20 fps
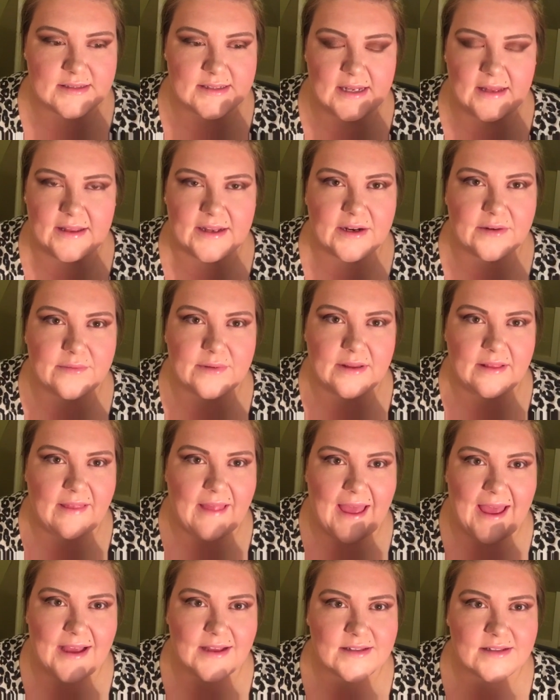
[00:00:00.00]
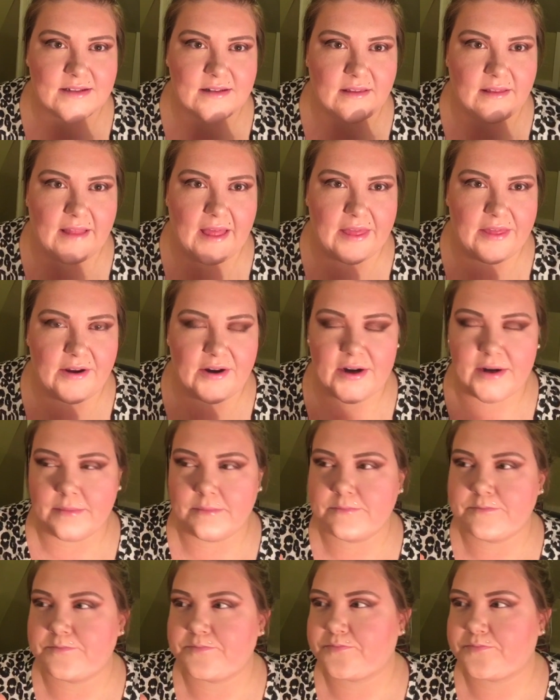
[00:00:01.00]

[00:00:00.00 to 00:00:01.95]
not like a relaxed leather.